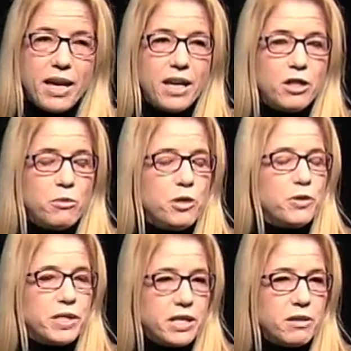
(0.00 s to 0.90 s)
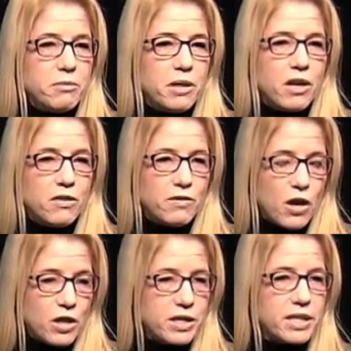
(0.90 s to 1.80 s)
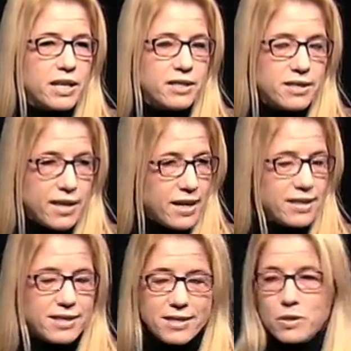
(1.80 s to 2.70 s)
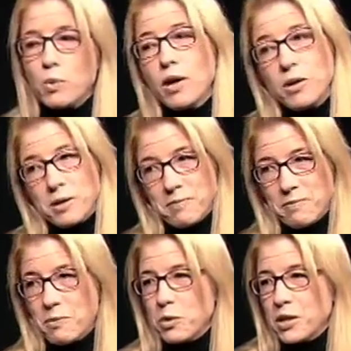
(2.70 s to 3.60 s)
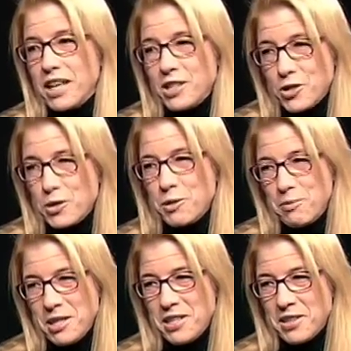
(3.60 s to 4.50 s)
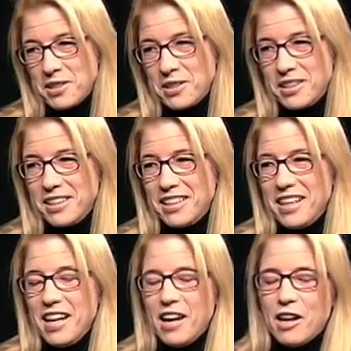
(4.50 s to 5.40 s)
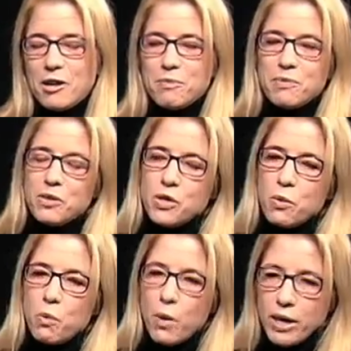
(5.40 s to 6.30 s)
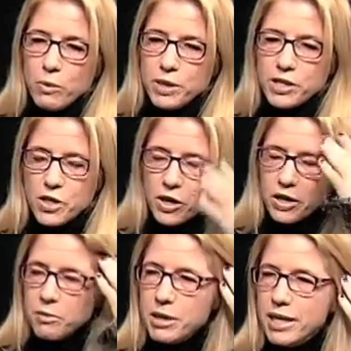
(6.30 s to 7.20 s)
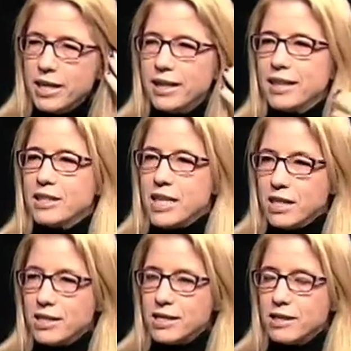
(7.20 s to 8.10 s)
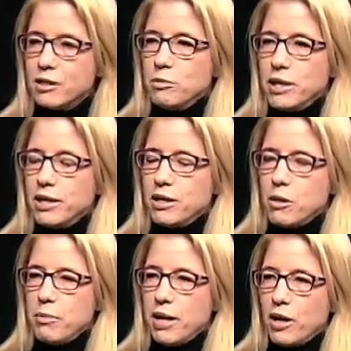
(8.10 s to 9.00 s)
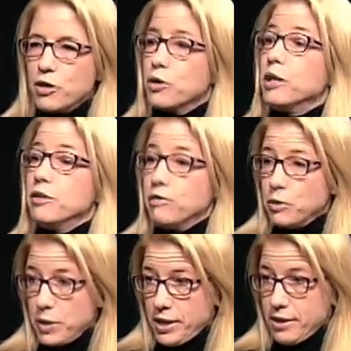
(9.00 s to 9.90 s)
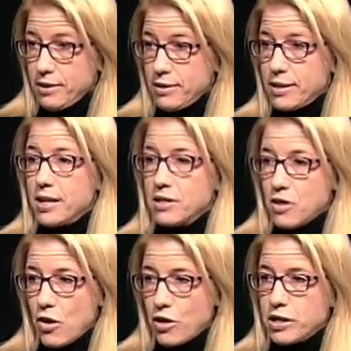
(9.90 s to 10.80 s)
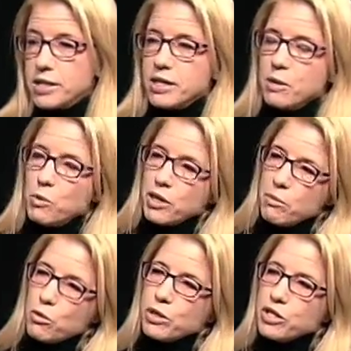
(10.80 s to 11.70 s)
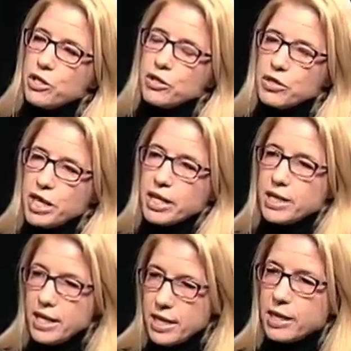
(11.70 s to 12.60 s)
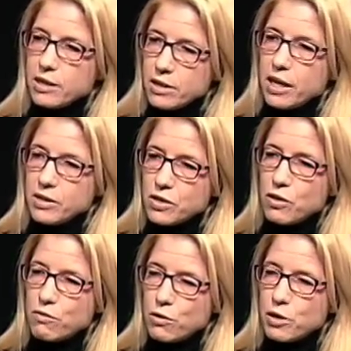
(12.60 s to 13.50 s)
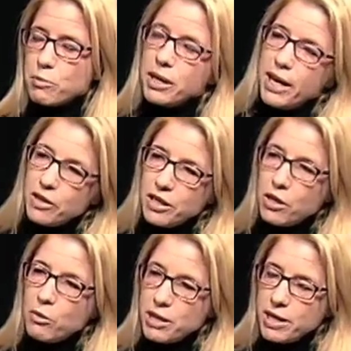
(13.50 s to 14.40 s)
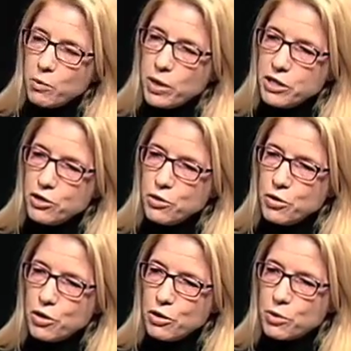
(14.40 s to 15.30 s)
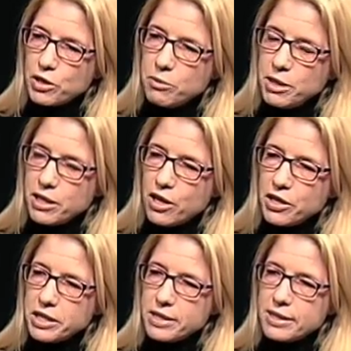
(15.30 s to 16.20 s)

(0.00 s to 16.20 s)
and the Museum of Arts and Sciences. Welcome. We're glad you could be here. Thank you. Um, so why don't we start at the beginning? Tell mm -hmm. us mm-hmm. a little bit about your influences as an artist, and then we'll get more into your technique and, and so forth. But how did it all begin? When did you know you were going to be an artist?